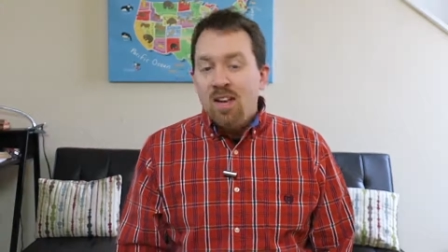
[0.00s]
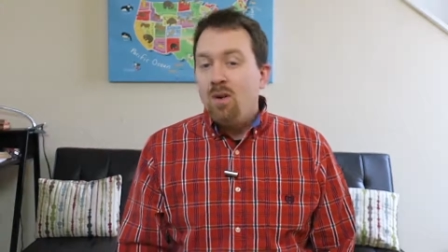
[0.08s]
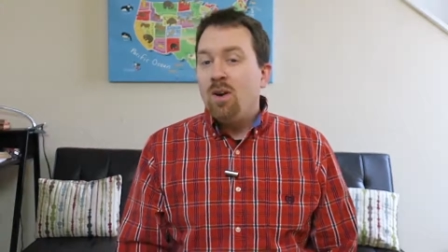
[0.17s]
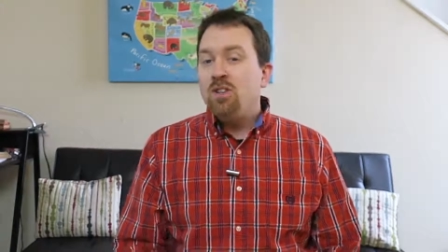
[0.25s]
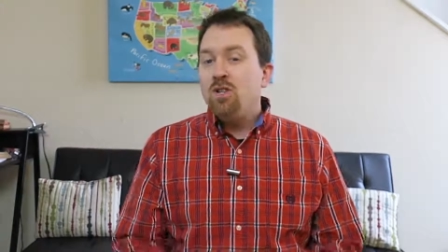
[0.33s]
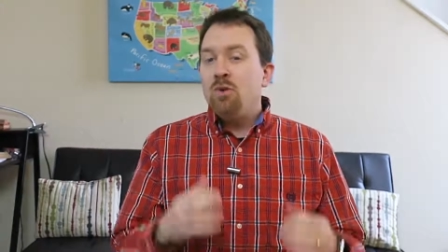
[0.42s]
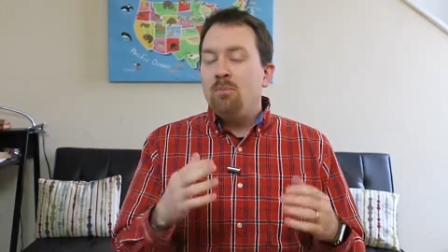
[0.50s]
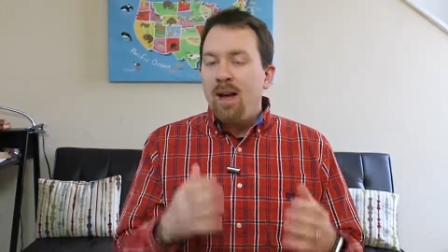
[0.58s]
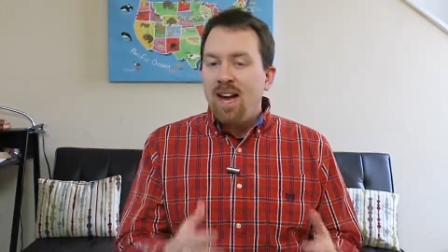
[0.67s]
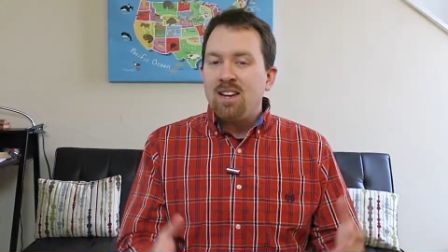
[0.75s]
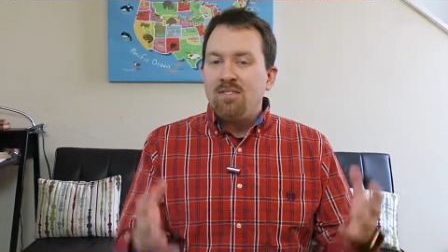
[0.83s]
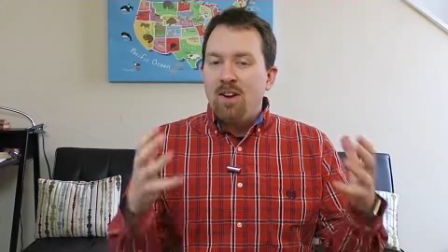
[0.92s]
Now I do
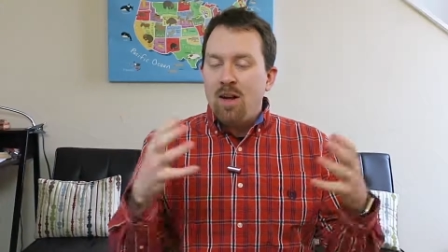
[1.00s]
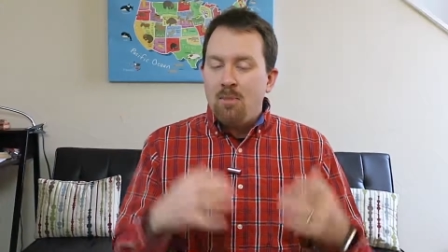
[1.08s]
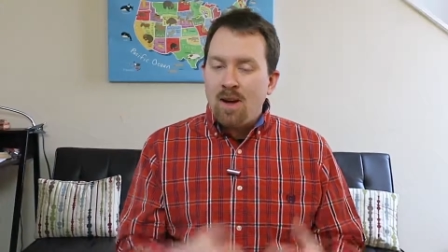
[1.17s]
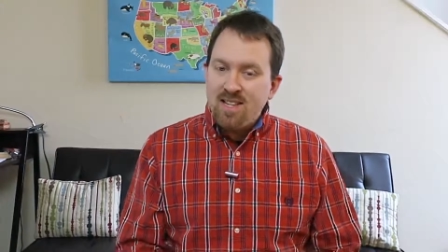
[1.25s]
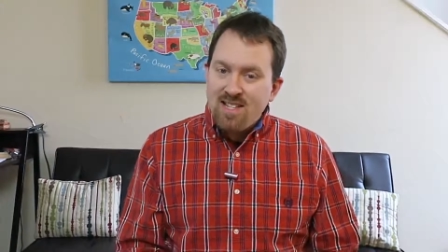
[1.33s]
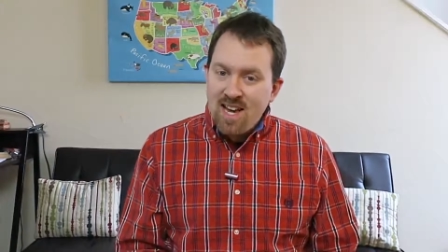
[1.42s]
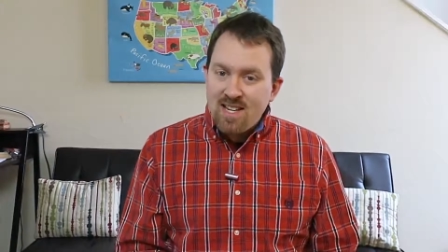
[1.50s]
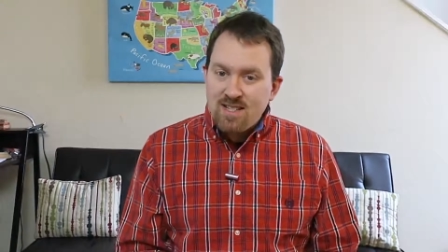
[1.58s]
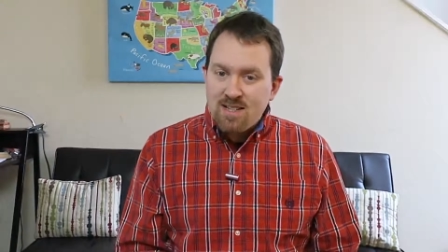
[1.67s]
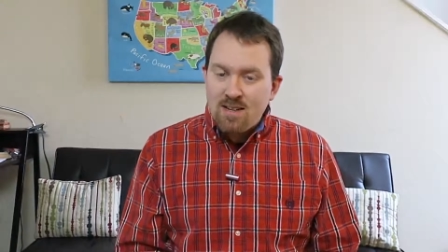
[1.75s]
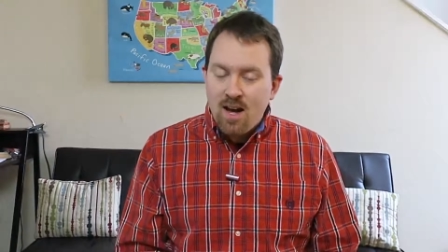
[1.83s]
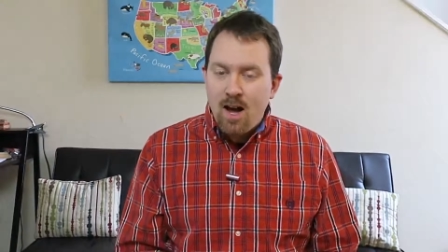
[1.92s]
magnify my
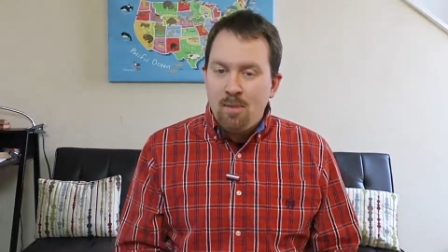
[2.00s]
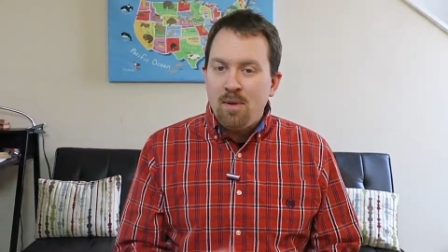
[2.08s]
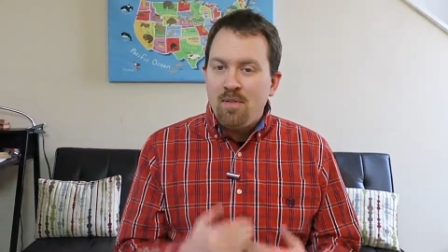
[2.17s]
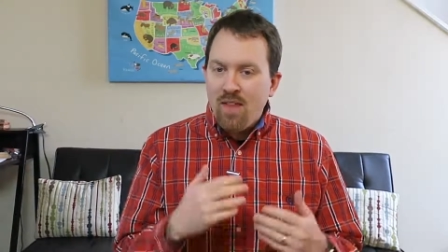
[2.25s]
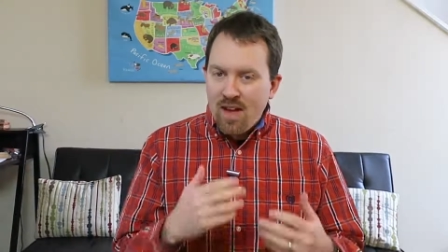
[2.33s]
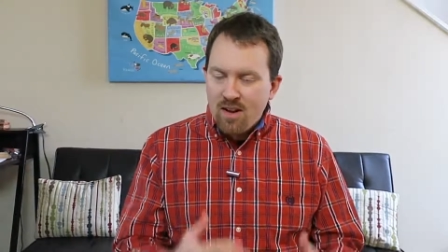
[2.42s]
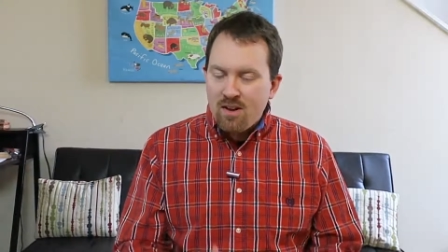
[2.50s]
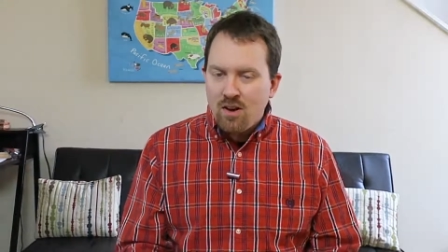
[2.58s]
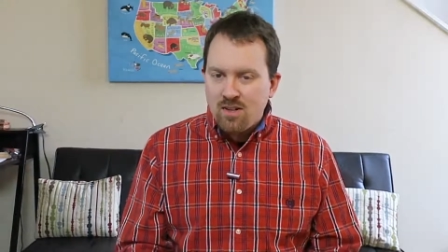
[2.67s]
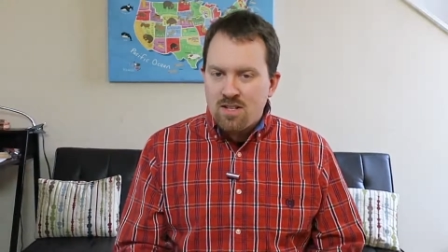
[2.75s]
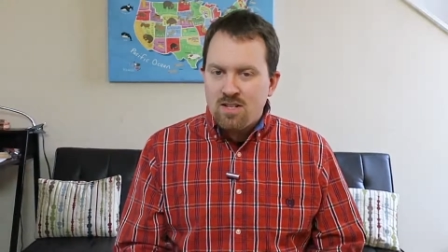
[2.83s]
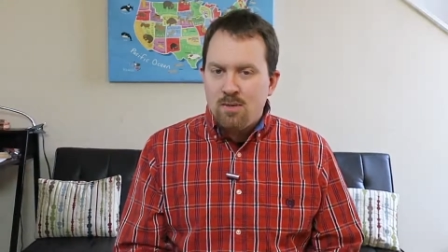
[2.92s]
desktop and that
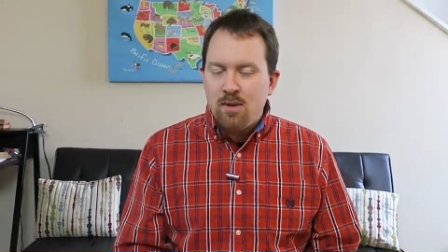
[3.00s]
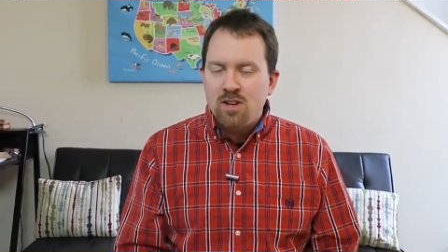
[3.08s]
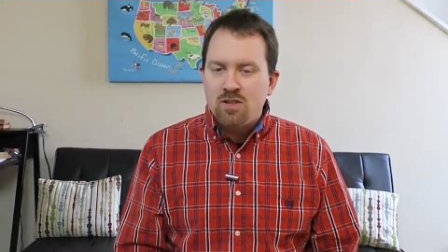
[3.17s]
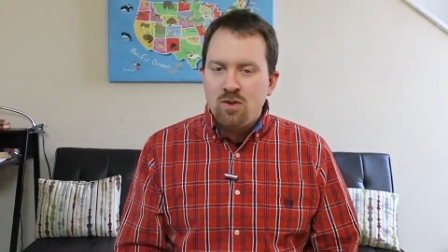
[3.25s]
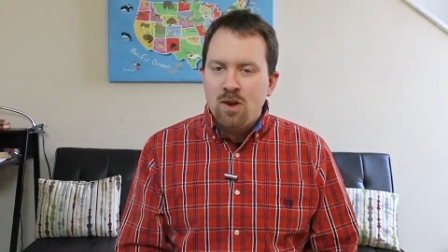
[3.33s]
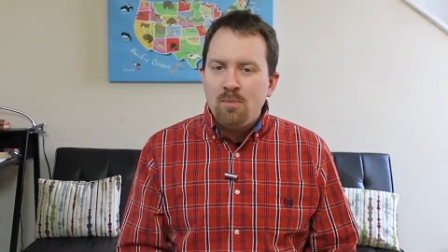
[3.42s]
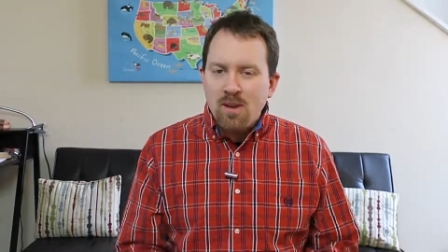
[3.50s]
causes some eye strain,